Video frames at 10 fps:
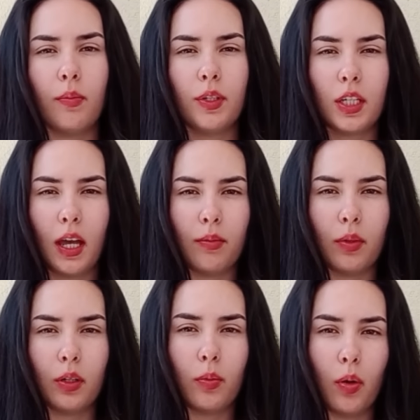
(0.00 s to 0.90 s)
which have
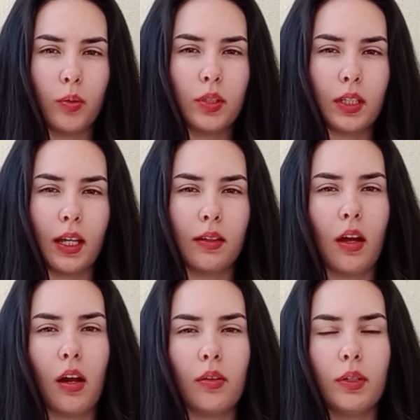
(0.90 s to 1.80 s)
a quotes and
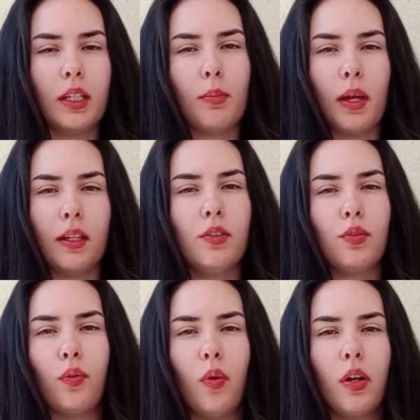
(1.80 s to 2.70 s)
are really meant
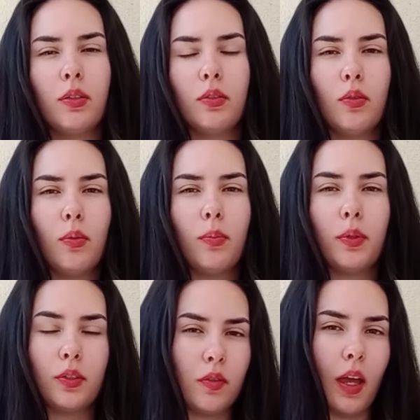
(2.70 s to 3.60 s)
for,
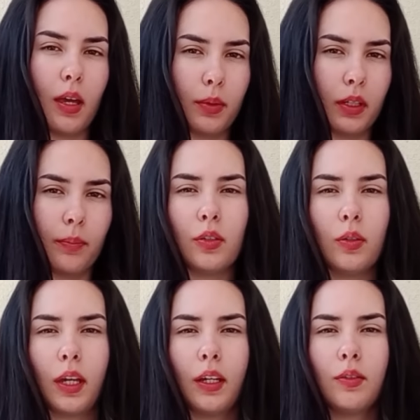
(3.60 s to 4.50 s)
prototyping. So you
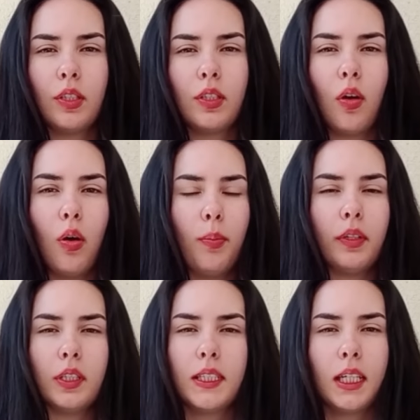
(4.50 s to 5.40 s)
can just open
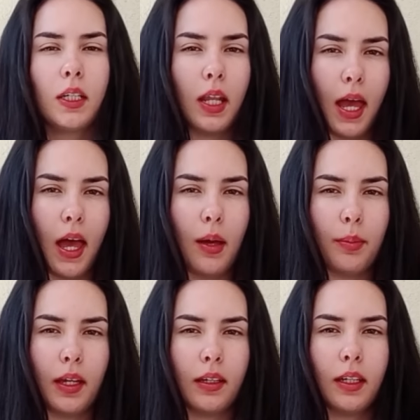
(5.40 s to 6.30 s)
a single app
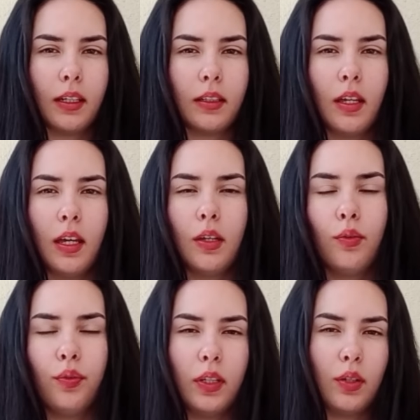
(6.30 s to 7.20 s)
and get
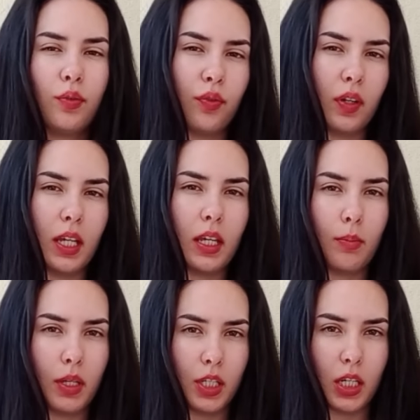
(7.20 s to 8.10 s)
infinite free
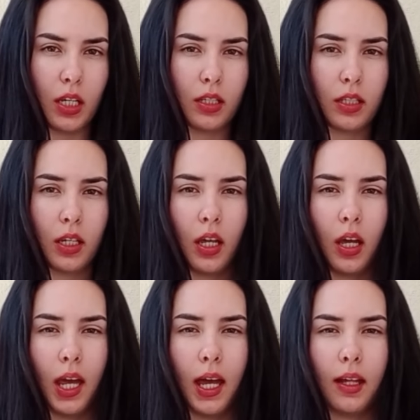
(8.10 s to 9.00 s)
images,
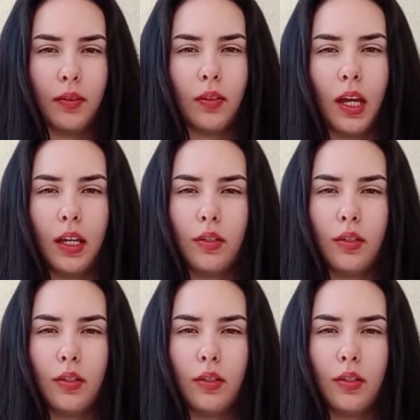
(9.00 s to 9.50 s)
and the lines